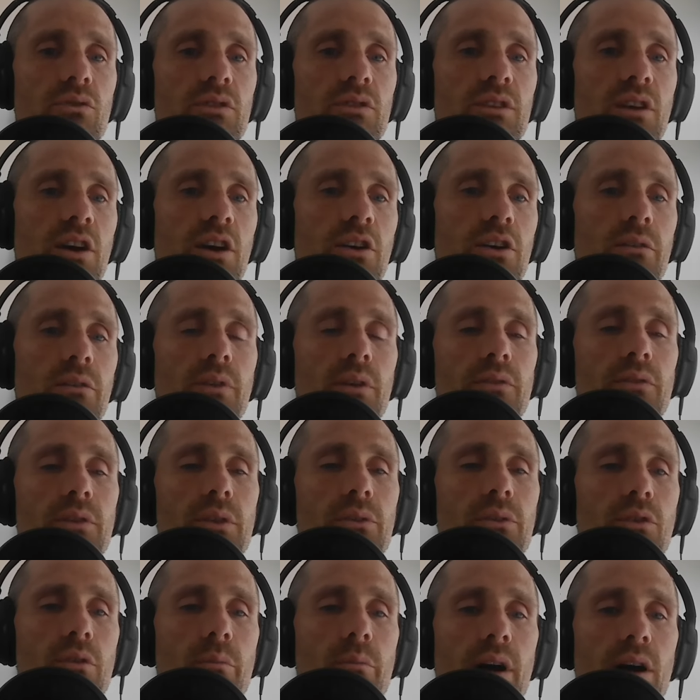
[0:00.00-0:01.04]
It's a
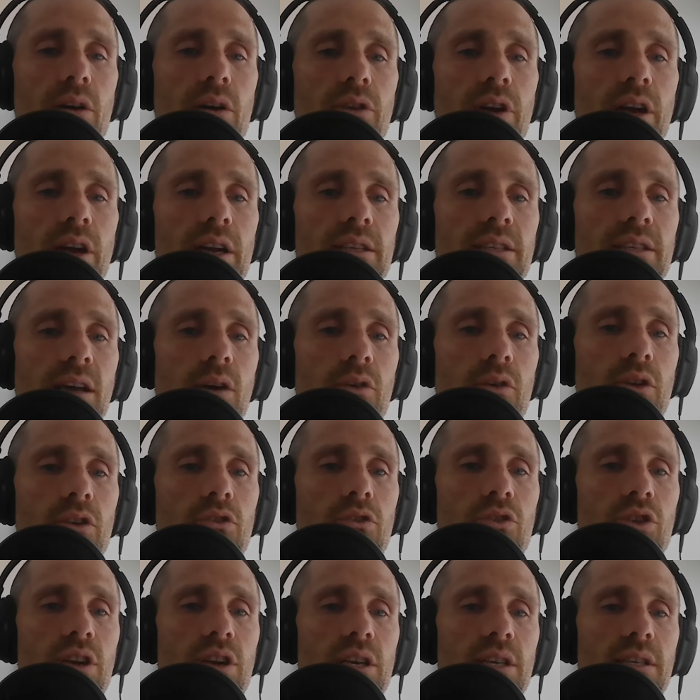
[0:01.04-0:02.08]
153 mile race out in
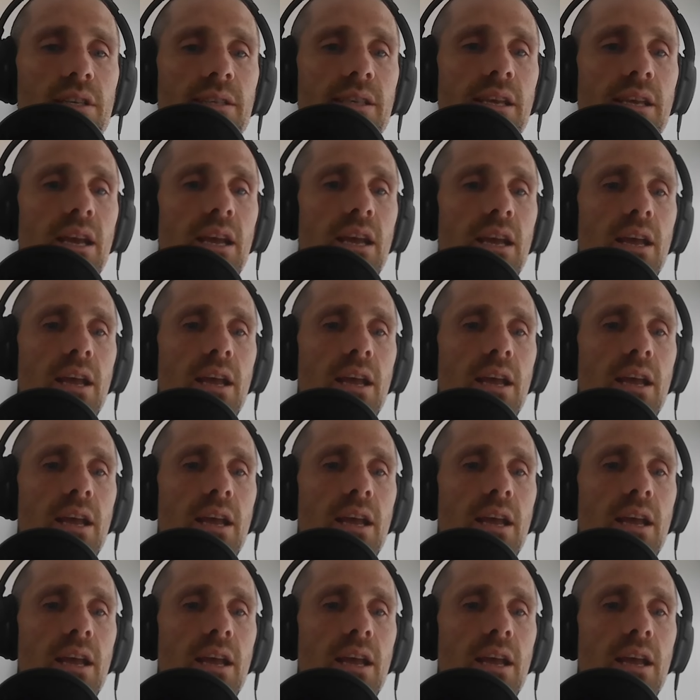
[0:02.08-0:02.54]
Greece.